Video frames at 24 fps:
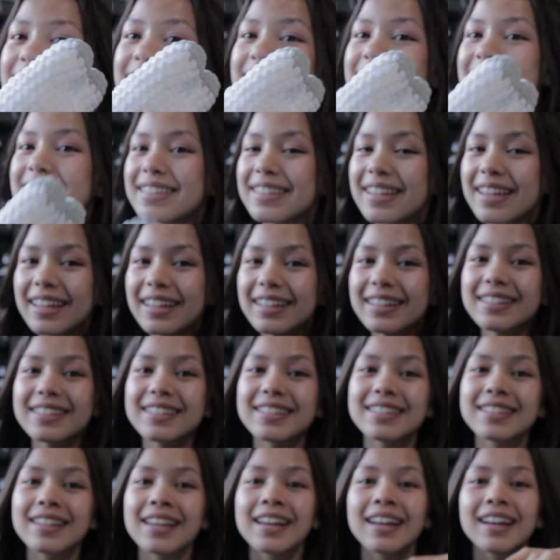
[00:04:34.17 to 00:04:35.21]

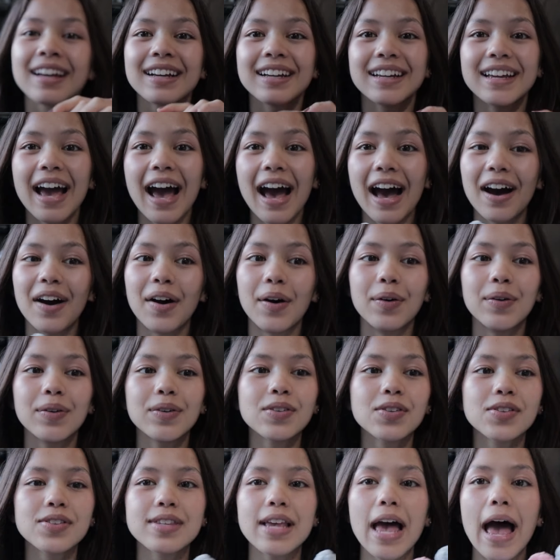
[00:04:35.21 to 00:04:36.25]
6
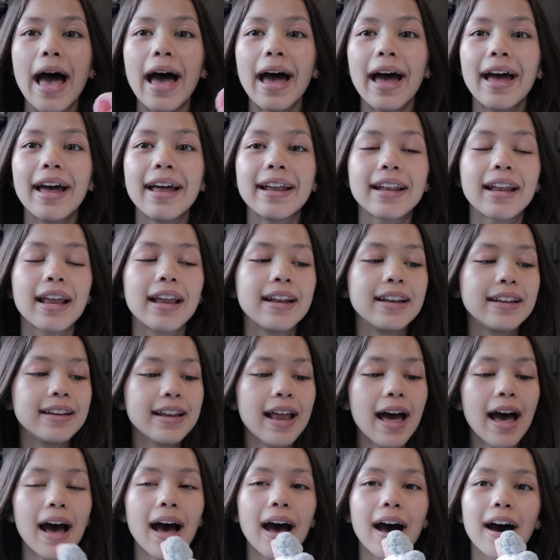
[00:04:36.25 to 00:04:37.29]
cows, and
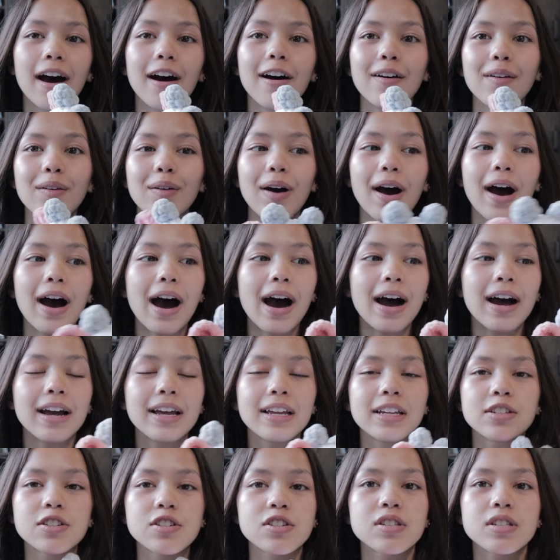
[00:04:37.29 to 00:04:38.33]
now
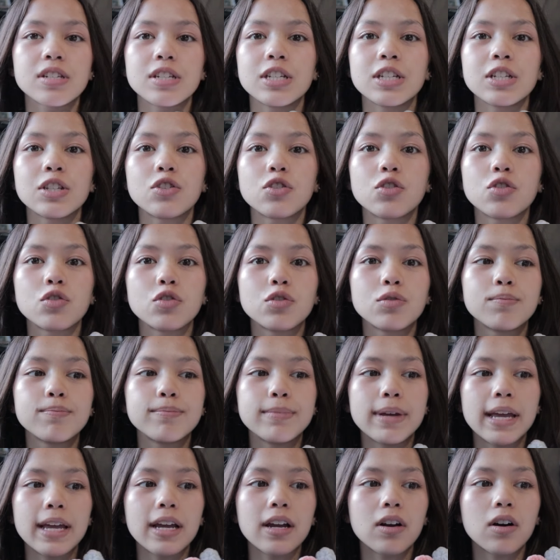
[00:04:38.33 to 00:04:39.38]
I just need to
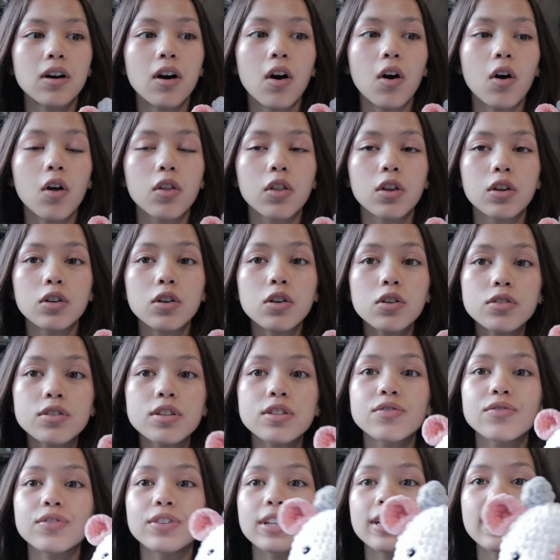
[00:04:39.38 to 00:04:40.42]
make all the
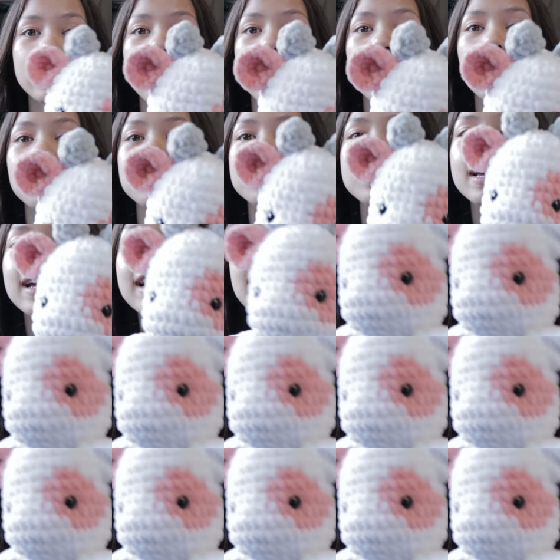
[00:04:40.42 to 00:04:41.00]
noses for the cows.